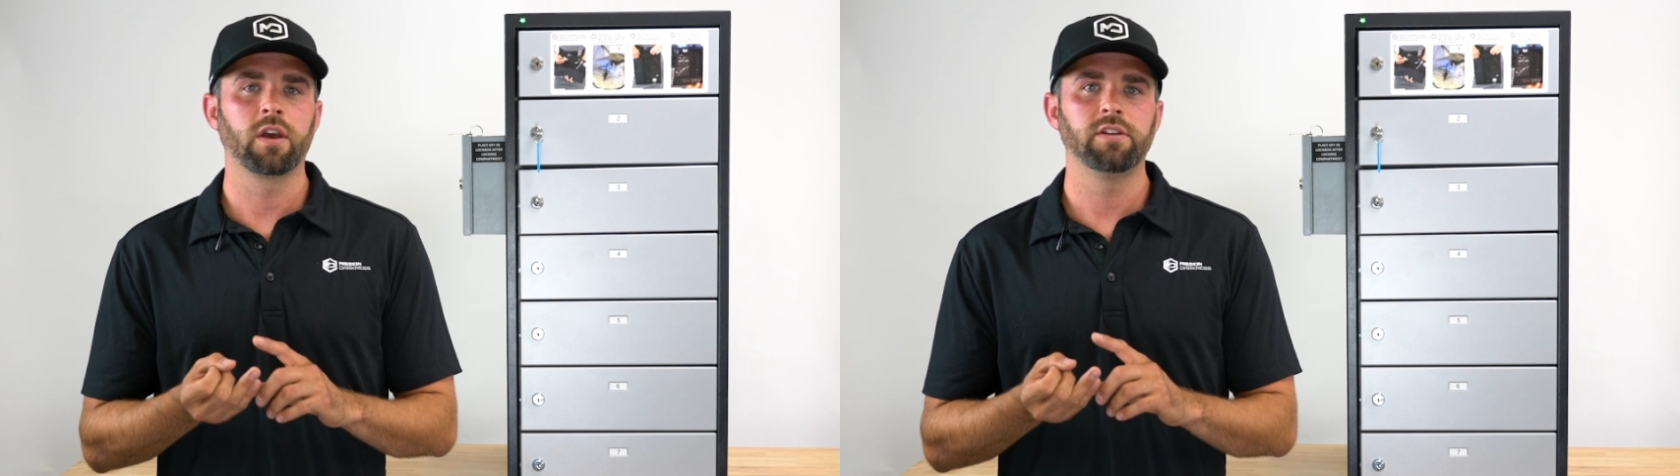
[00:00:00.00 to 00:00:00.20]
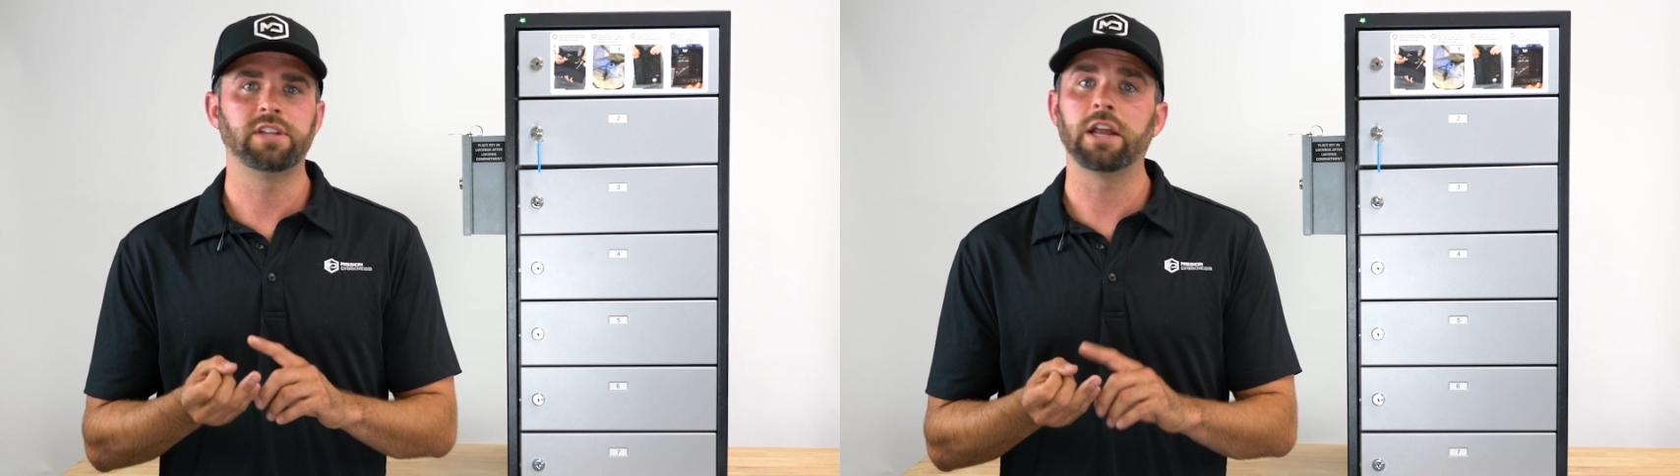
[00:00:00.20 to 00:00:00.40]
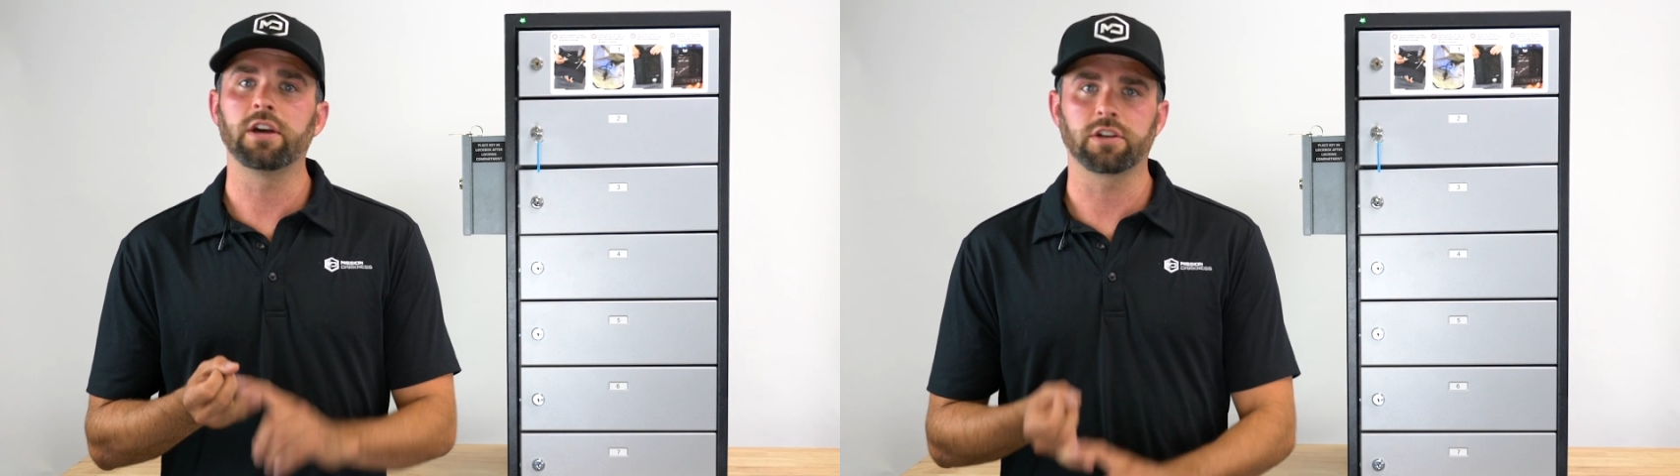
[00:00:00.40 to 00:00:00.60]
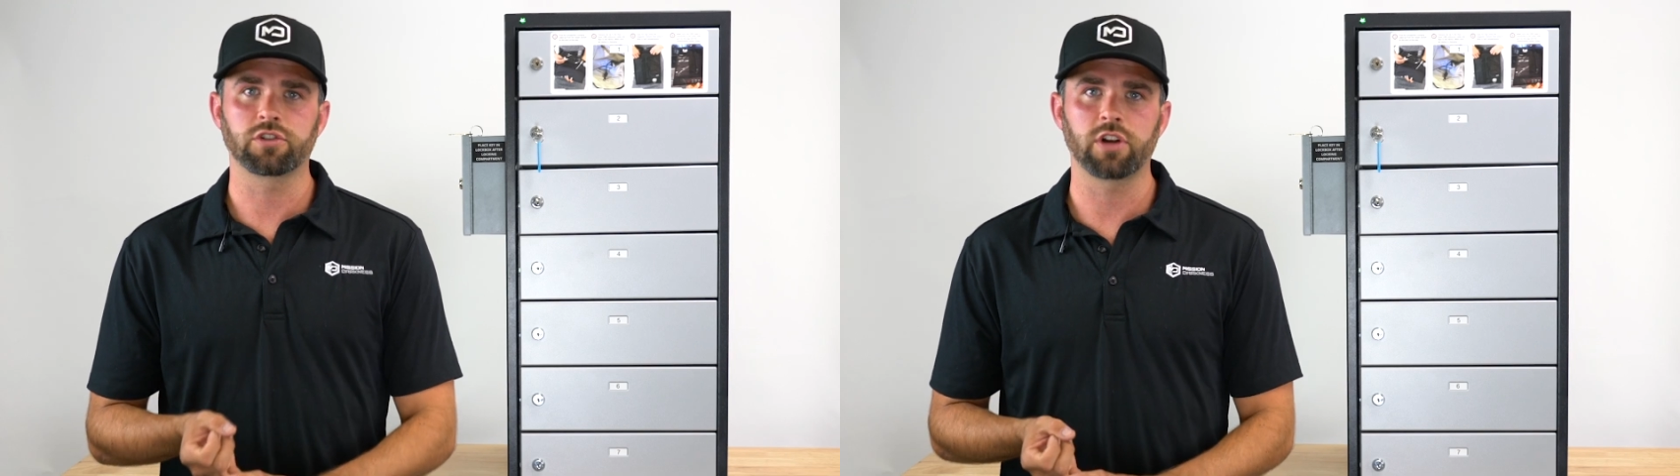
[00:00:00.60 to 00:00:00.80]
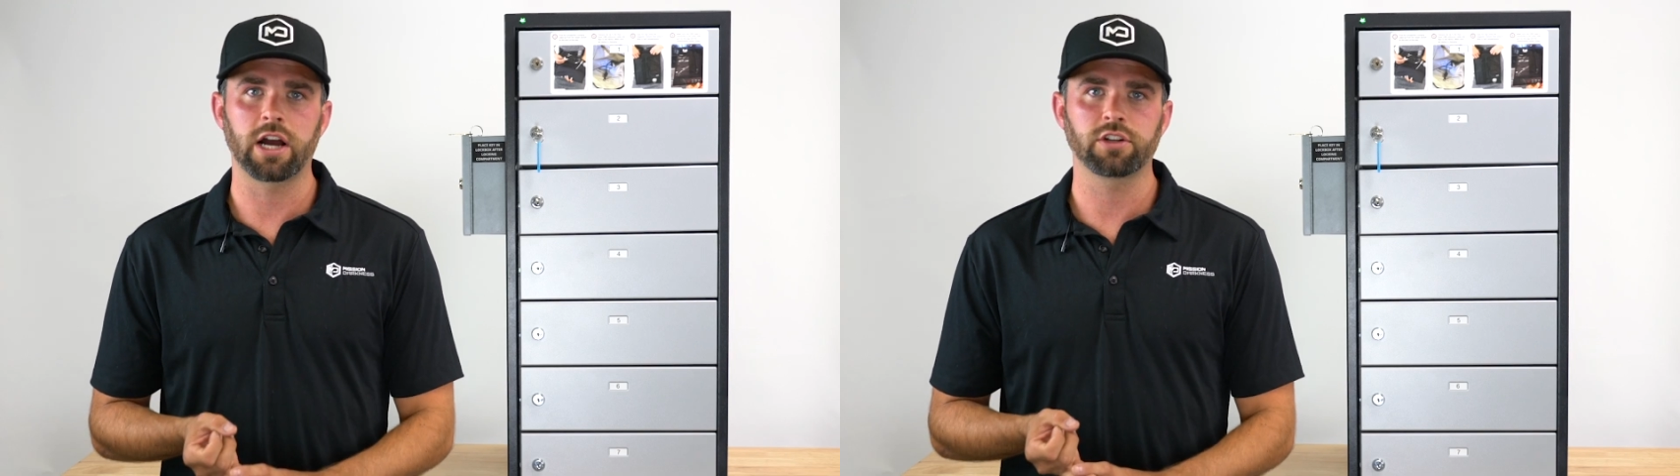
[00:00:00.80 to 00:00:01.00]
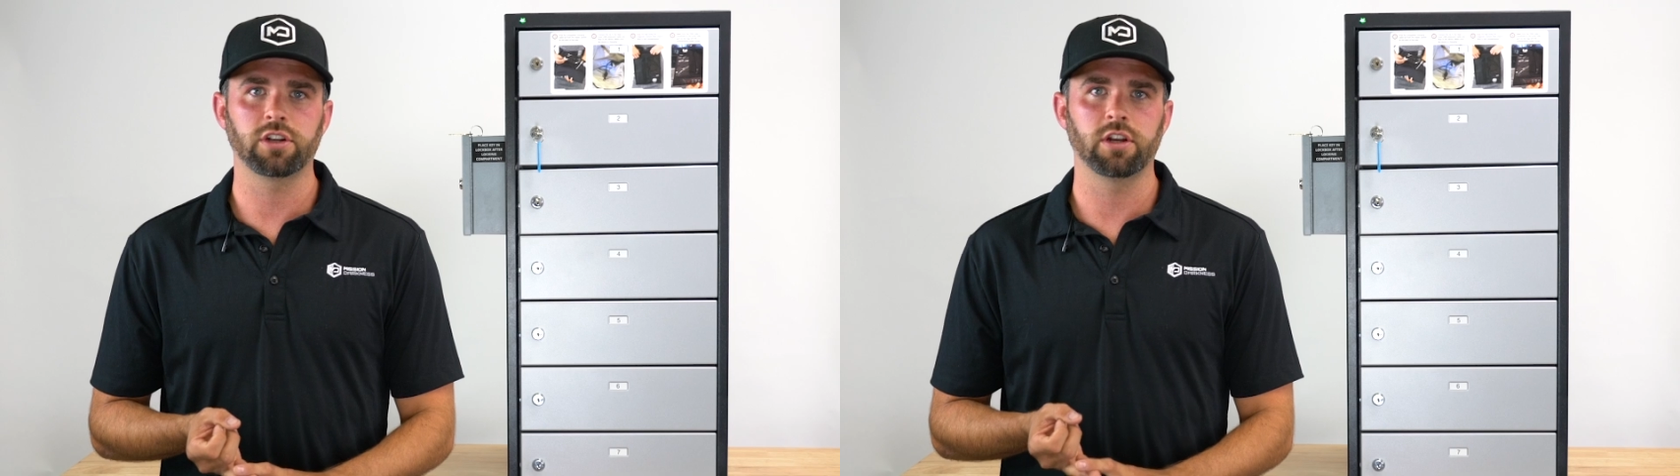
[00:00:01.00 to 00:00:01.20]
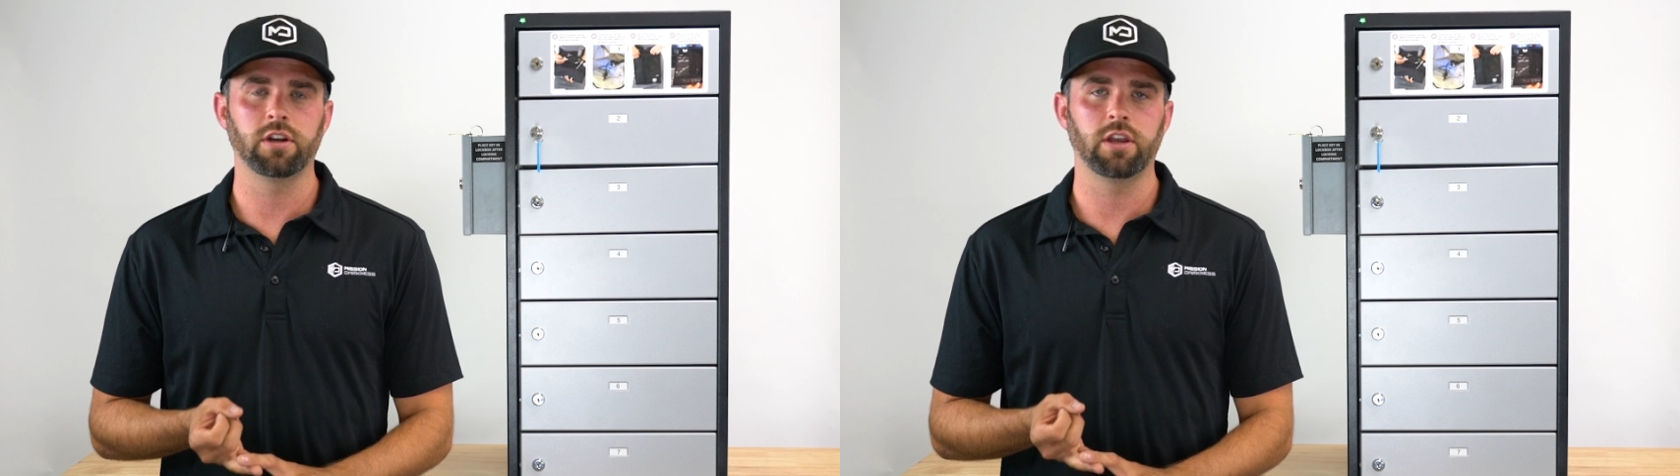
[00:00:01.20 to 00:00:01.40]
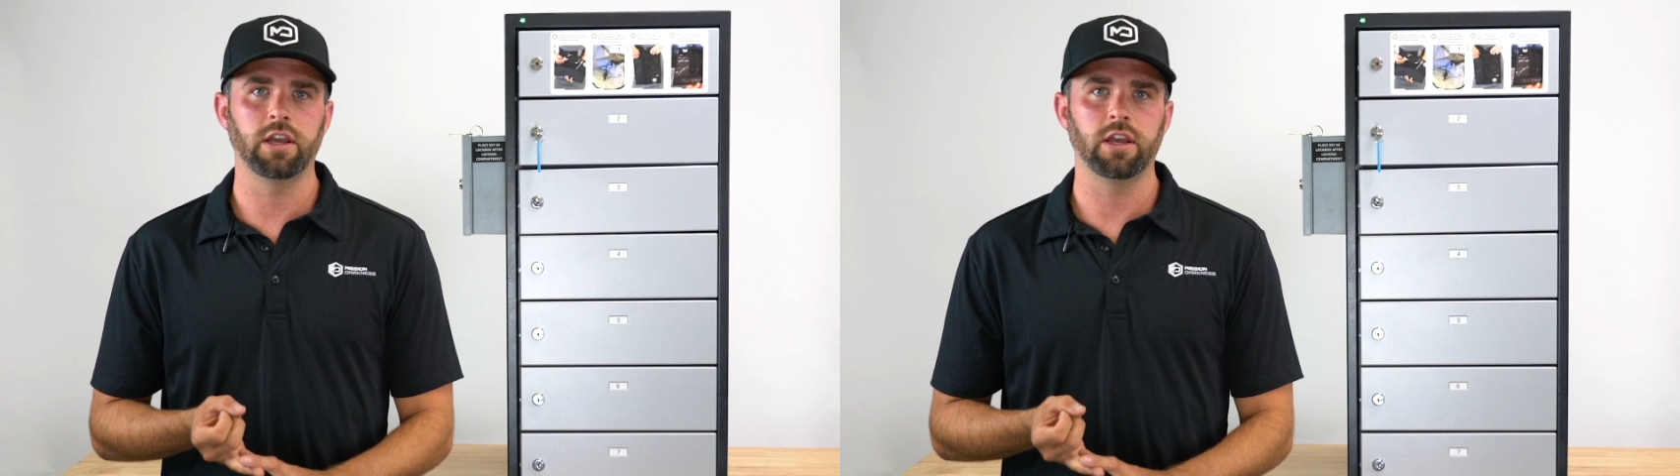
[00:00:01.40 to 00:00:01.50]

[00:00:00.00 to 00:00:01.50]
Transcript: data extraction